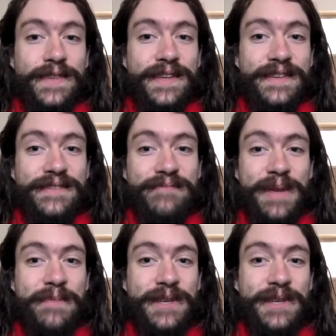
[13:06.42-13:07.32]

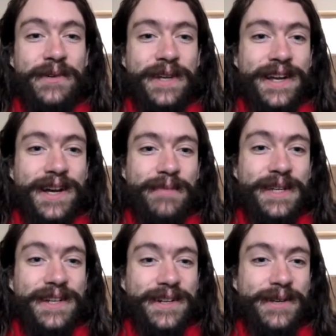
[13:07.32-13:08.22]
maybe you can help me
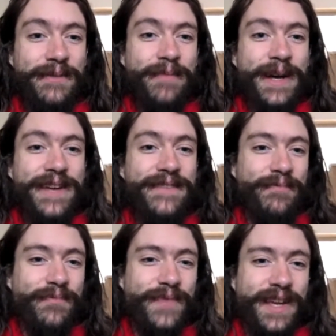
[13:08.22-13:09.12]
here, but
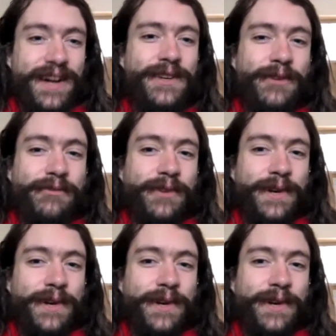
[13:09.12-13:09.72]
I know